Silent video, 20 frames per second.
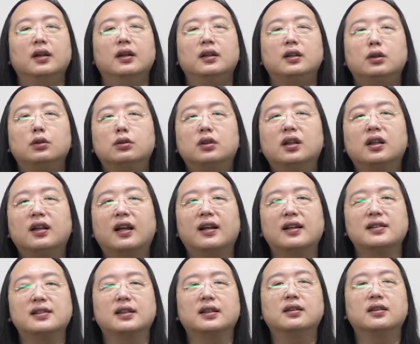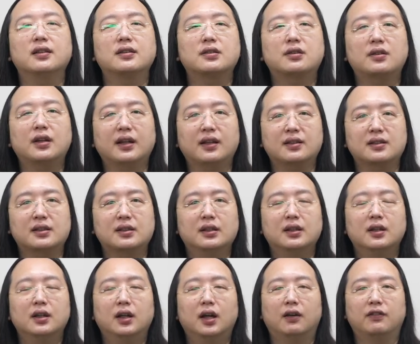utilizing the strengths
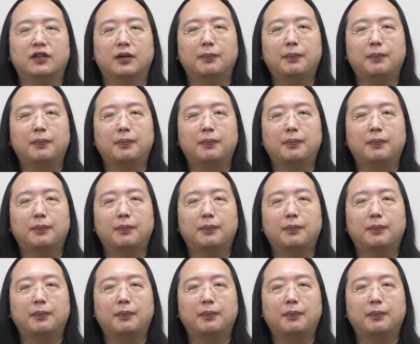of the